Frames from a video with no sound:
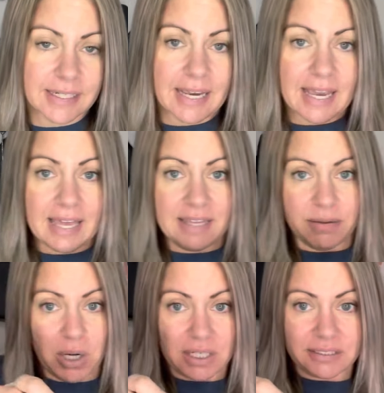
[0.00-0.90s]
and the
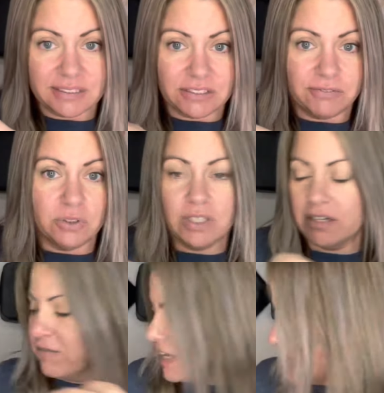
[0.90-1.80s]
box is full
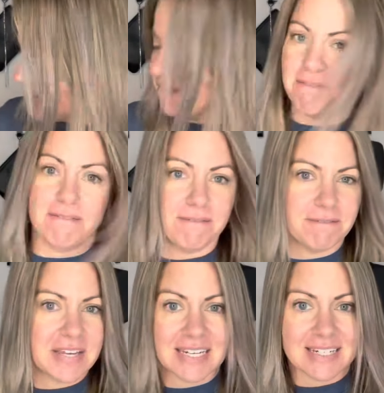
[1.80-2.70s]
of like
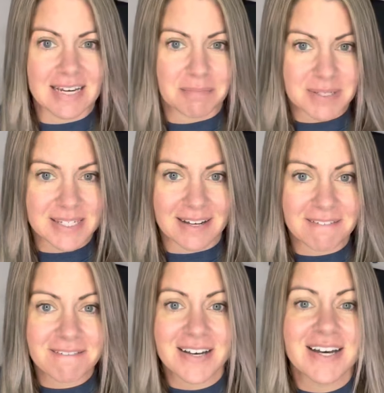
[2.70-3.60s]
confetti type
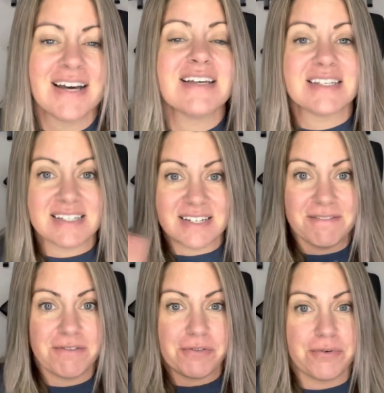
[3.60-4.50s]
stuff.
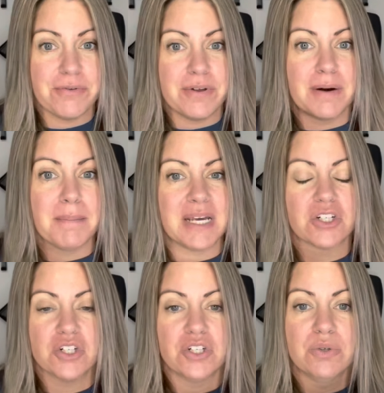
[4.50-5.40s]
Sift through there, make
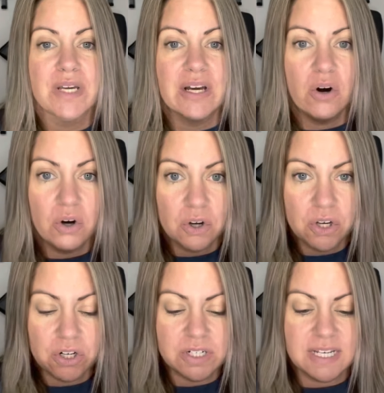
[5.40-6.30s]
sure you get all
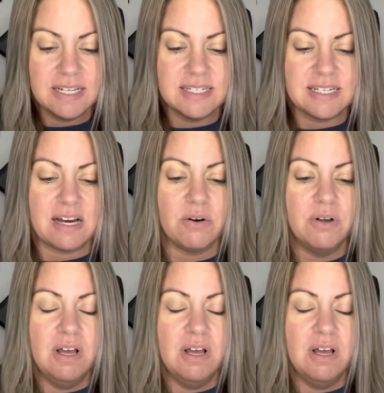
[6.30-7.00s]
your tins out.